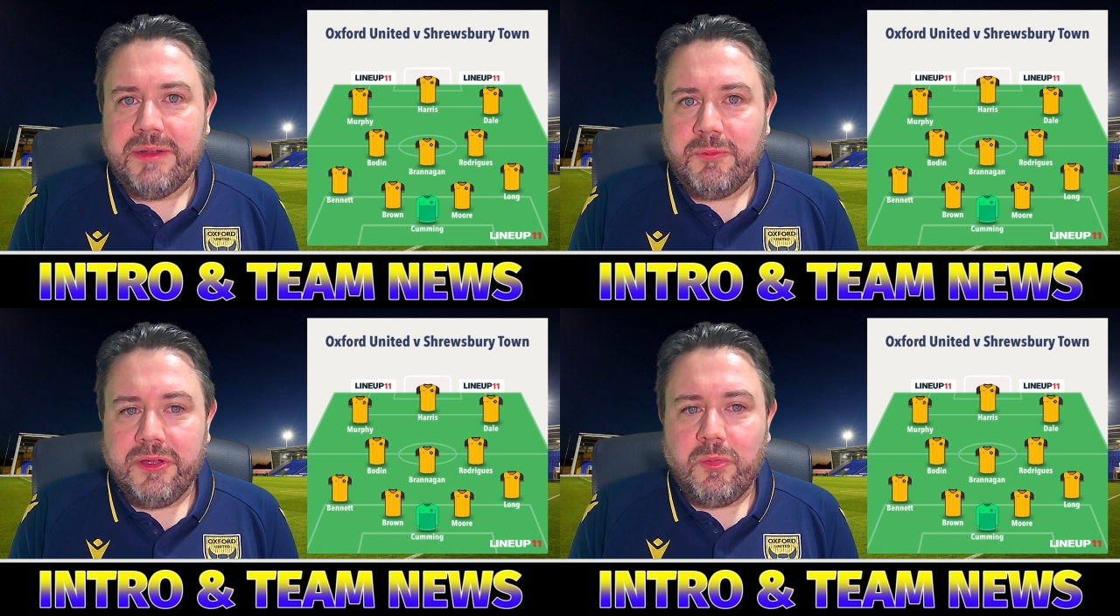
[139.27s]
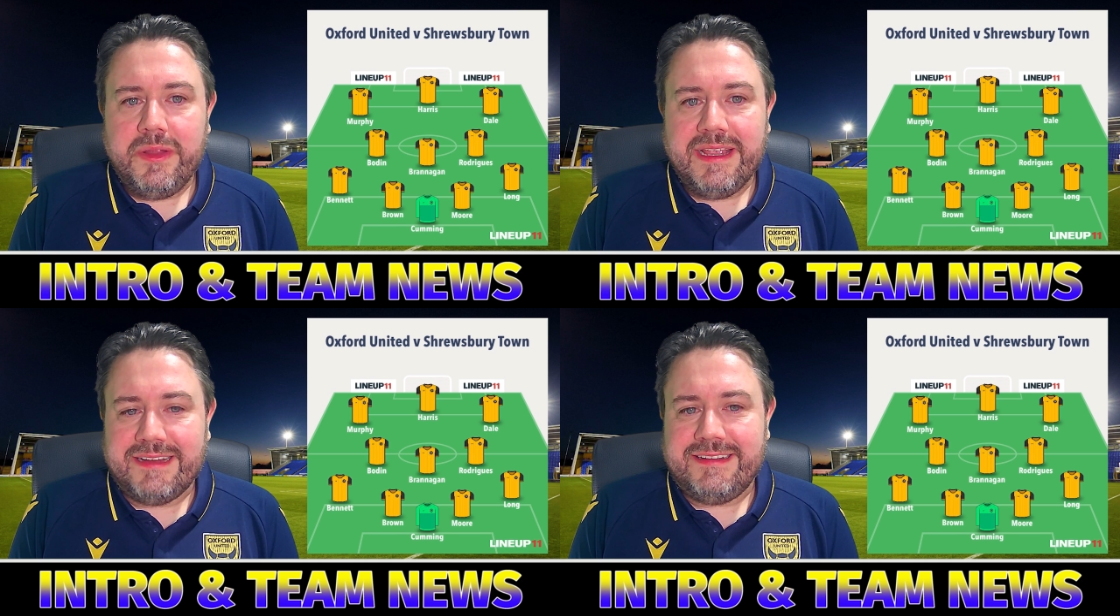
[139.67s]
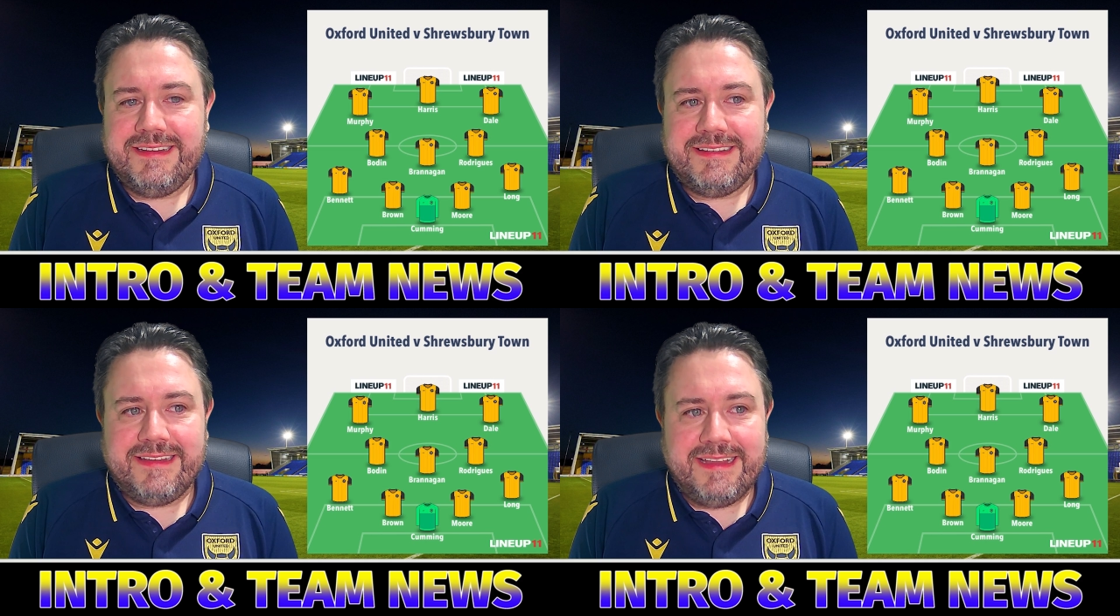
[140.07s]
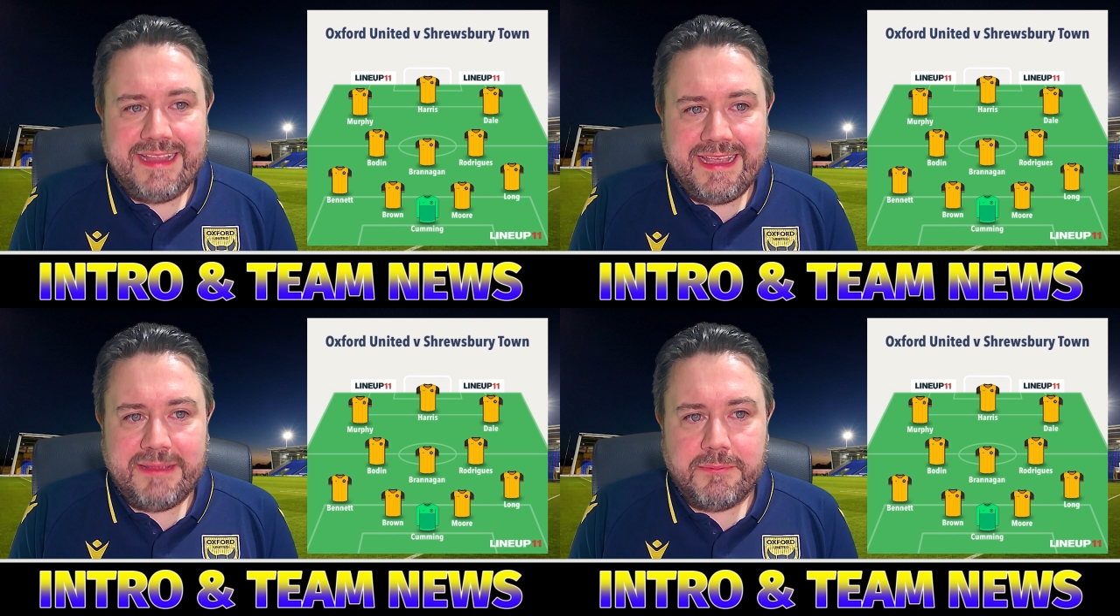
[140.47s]
and will we actually see
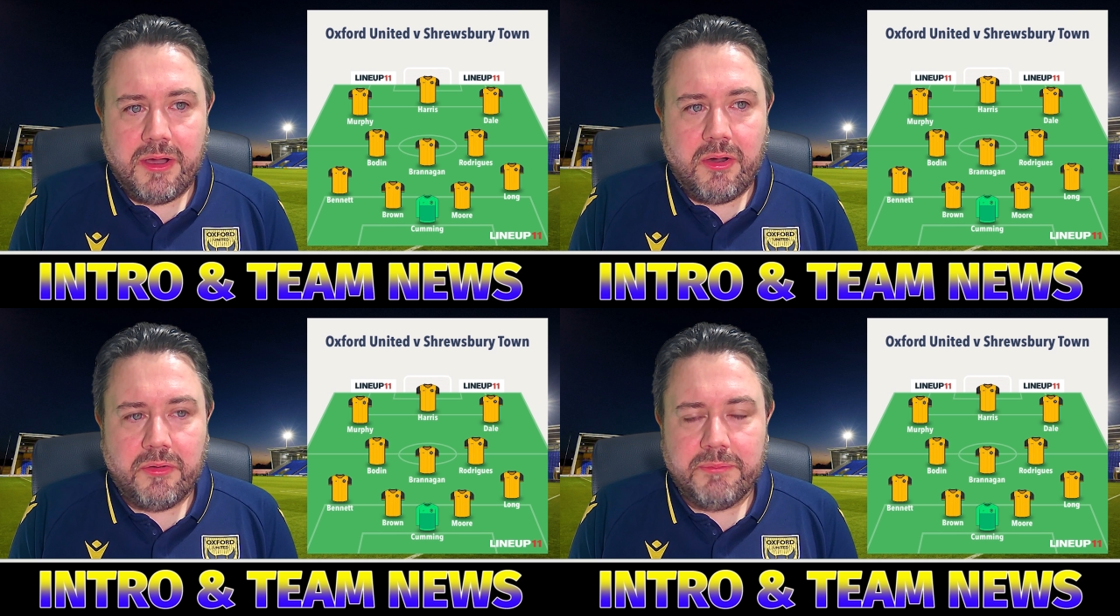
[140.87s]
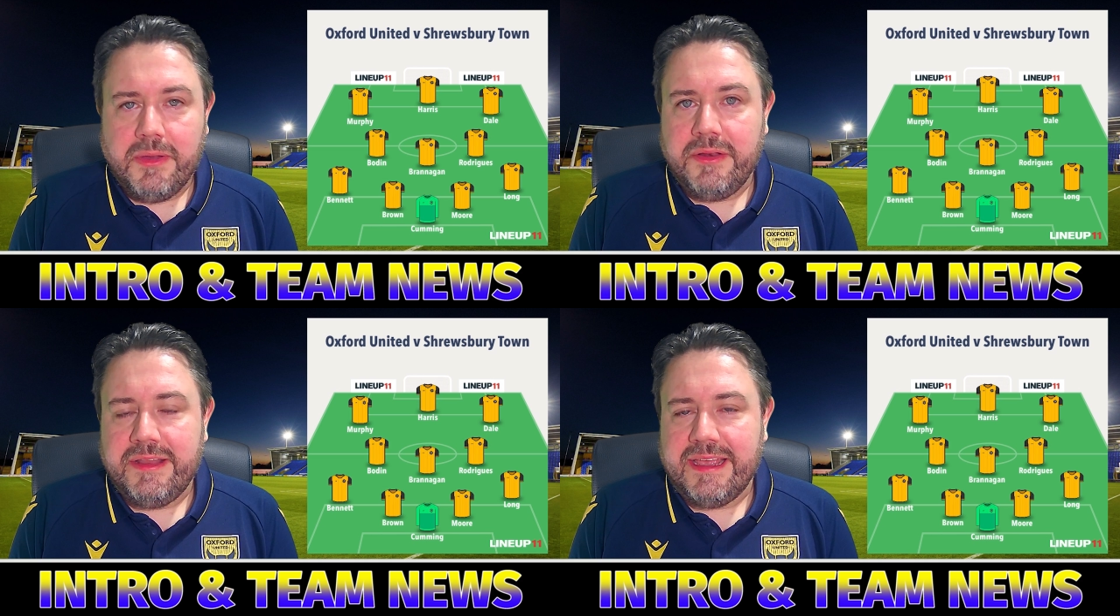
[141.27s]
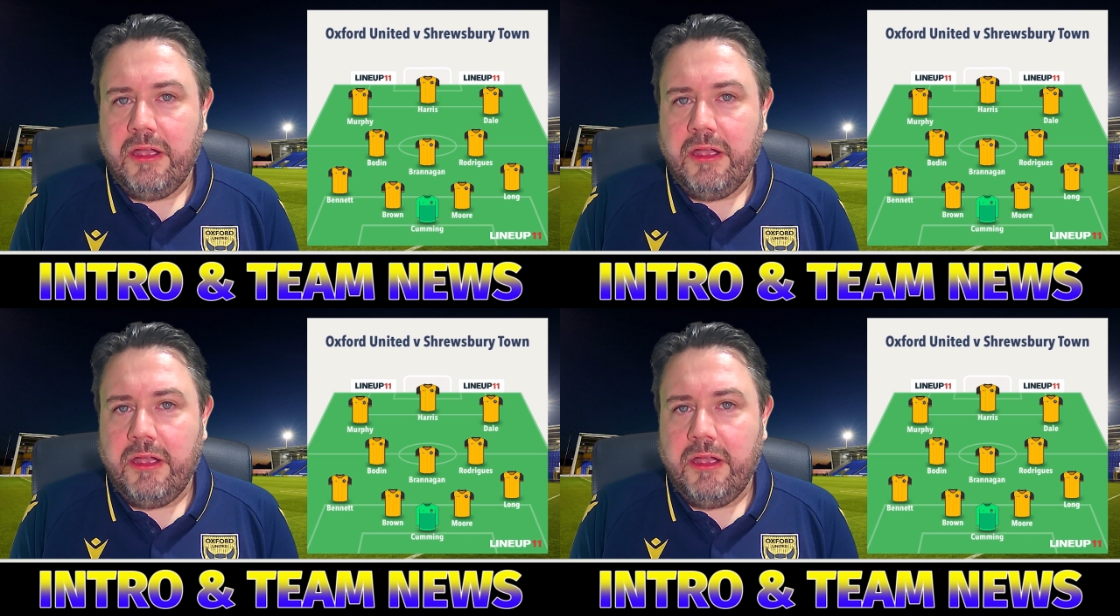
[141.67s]
him on Monday?